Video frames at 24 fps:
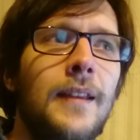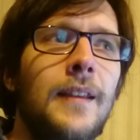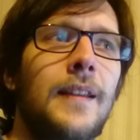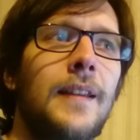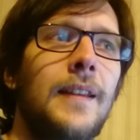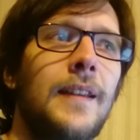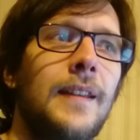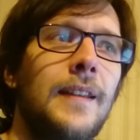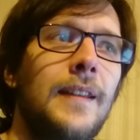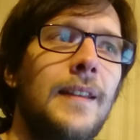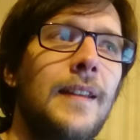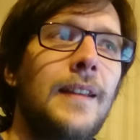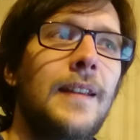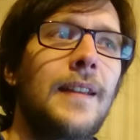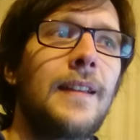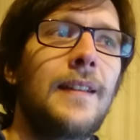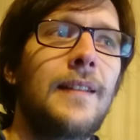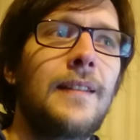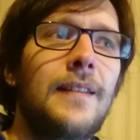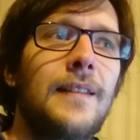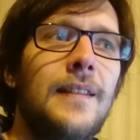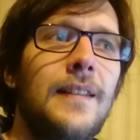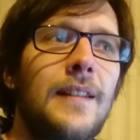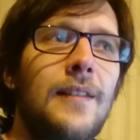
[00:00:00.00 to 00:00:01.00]

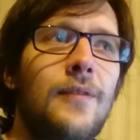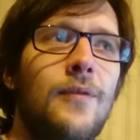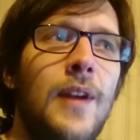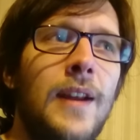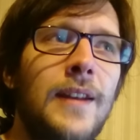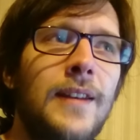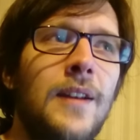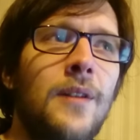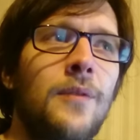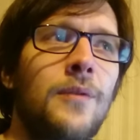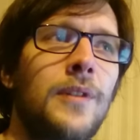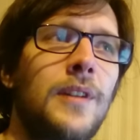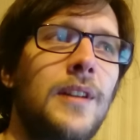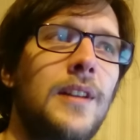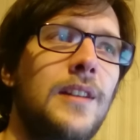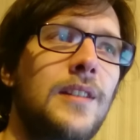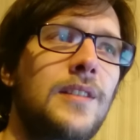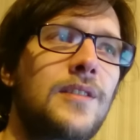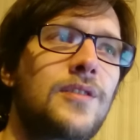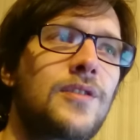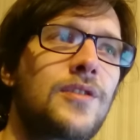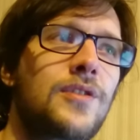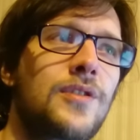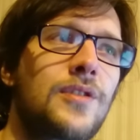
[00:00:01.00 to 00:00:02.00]
uh, right now
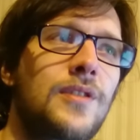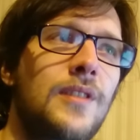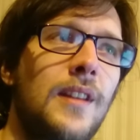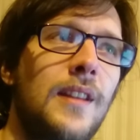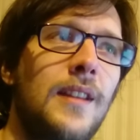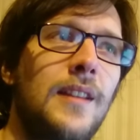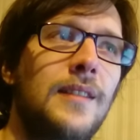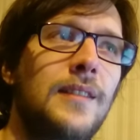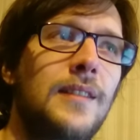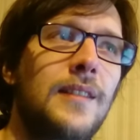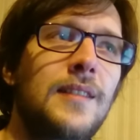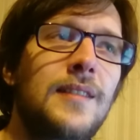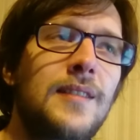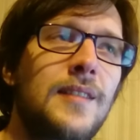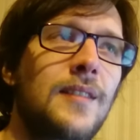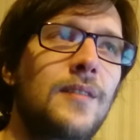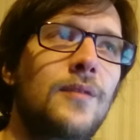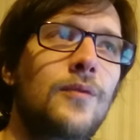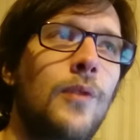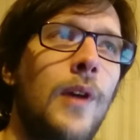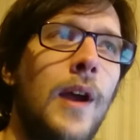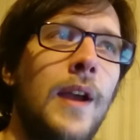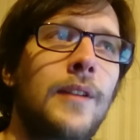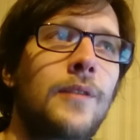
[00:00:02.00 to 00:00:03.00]
it it
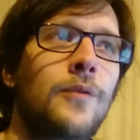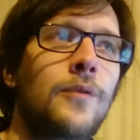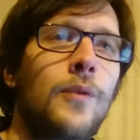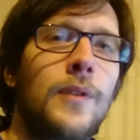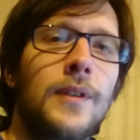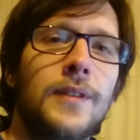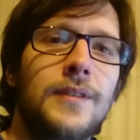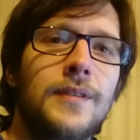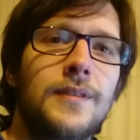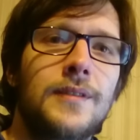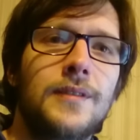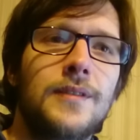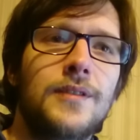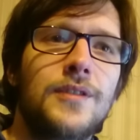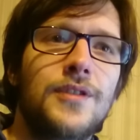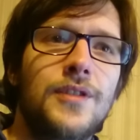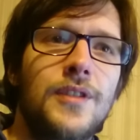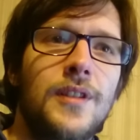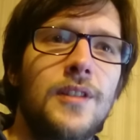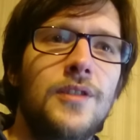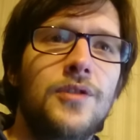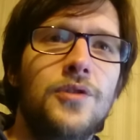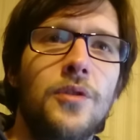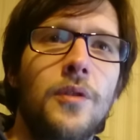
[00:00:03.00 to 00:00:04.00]
isn't right what
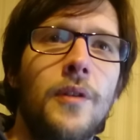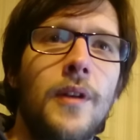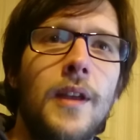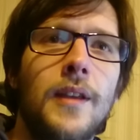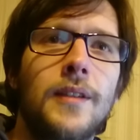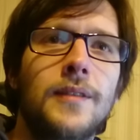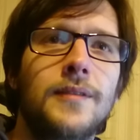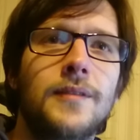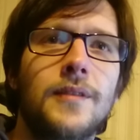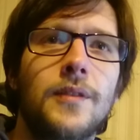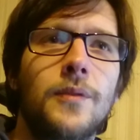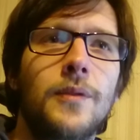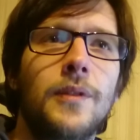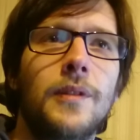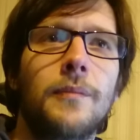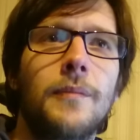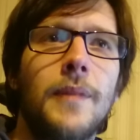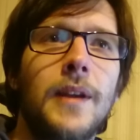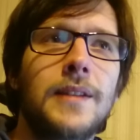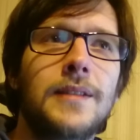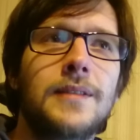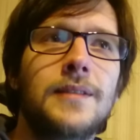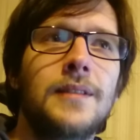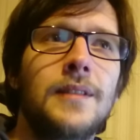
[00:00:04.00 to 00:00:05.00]
G2A is doing,
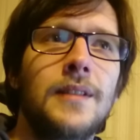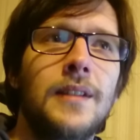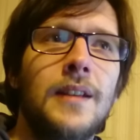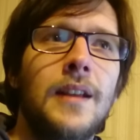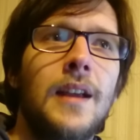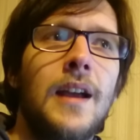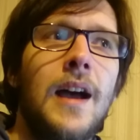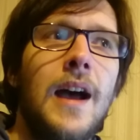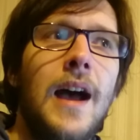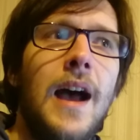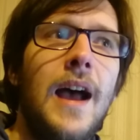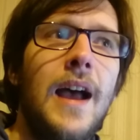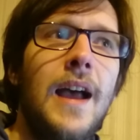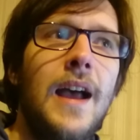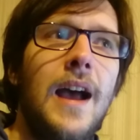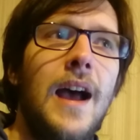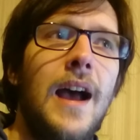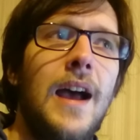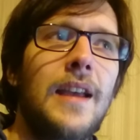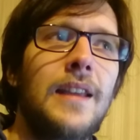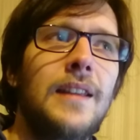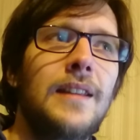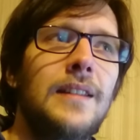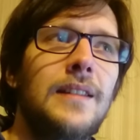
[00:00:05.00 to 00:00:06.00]
but I,
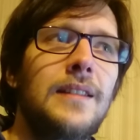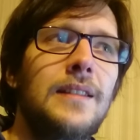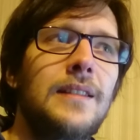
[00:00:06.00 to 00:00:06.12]
I